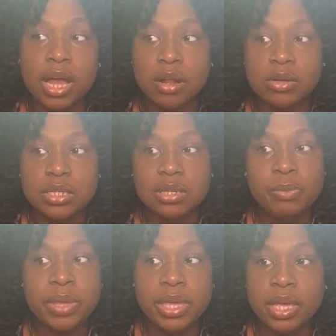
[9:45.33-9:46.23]
I don't need to
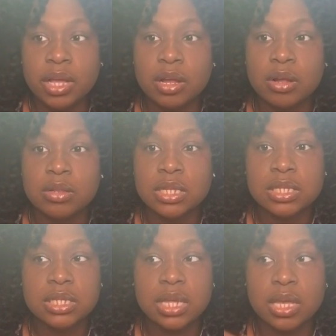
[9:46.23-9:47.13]
be here.
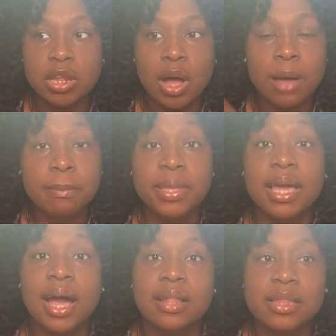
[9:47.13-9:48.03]
This, you know, I'm
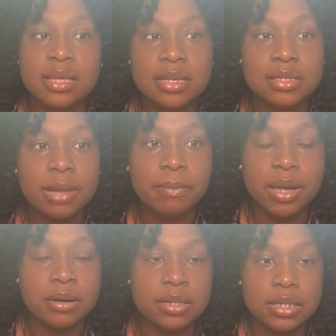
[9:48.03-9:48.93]
beyond this. I'm
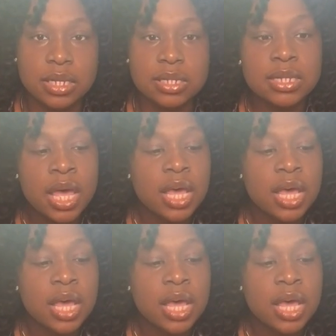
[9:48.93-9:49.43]
better than this.